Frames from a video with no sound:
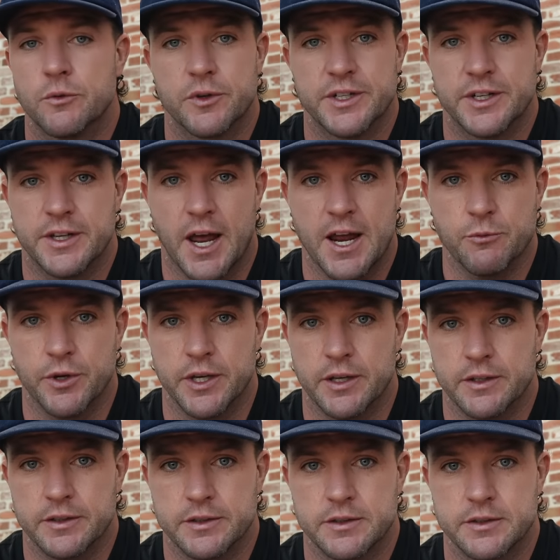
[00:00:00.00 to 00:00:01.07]
into game
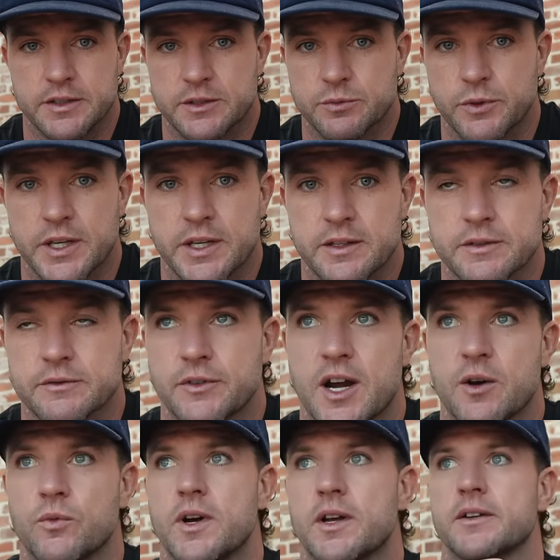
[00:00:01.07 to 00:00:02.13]
week. This week,
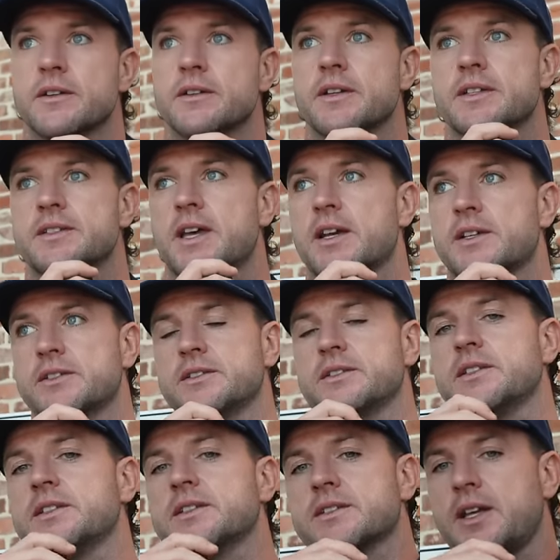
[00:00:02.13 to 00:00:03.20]
round 1. It's
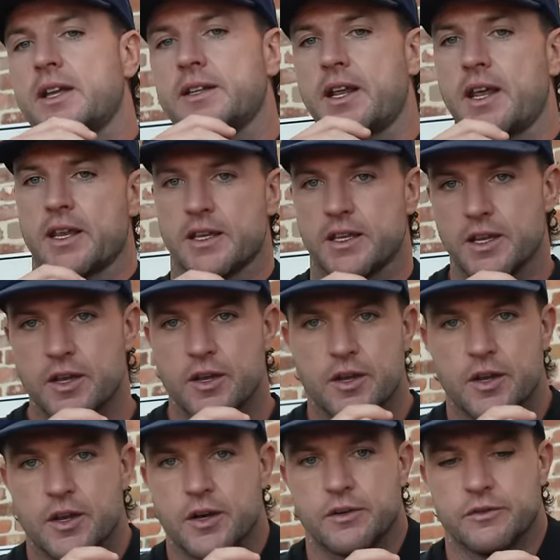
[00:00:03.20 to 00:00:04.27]
actually Sunday
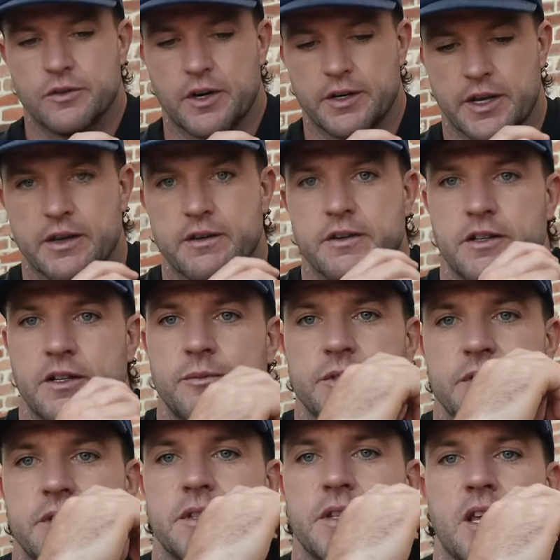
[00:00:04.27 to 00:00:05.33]
right now, and I'm
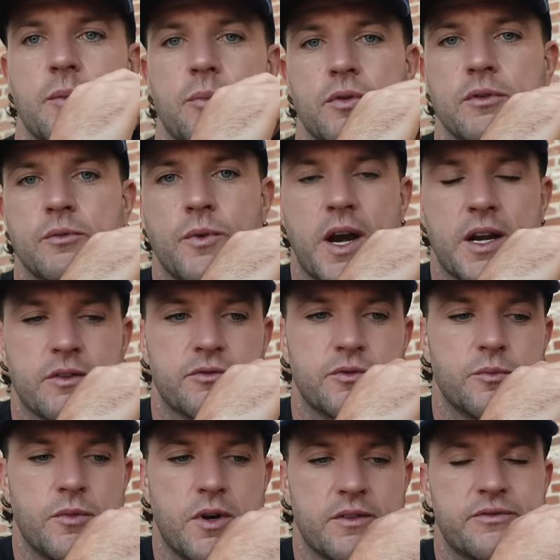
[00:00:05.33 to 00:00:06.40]
just at the airport waiting
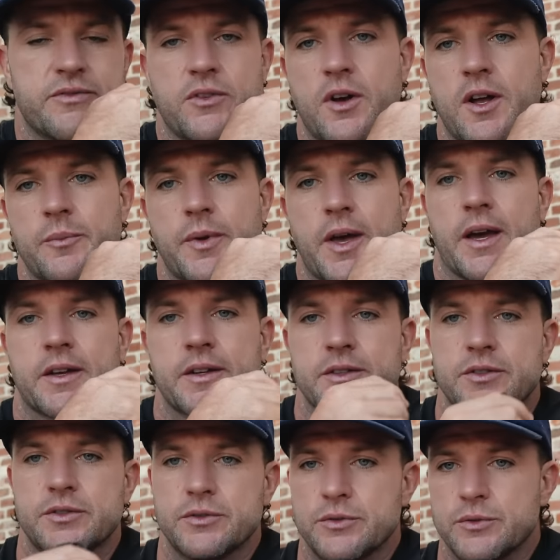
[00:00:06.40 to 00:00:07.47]
for my flight back
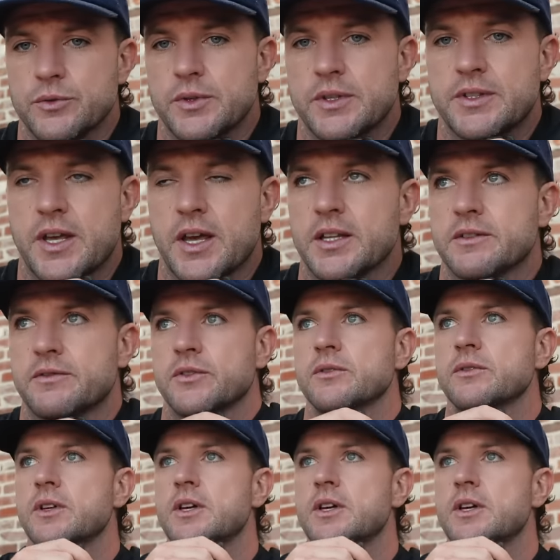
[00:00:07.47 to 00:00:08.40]
to Townsville,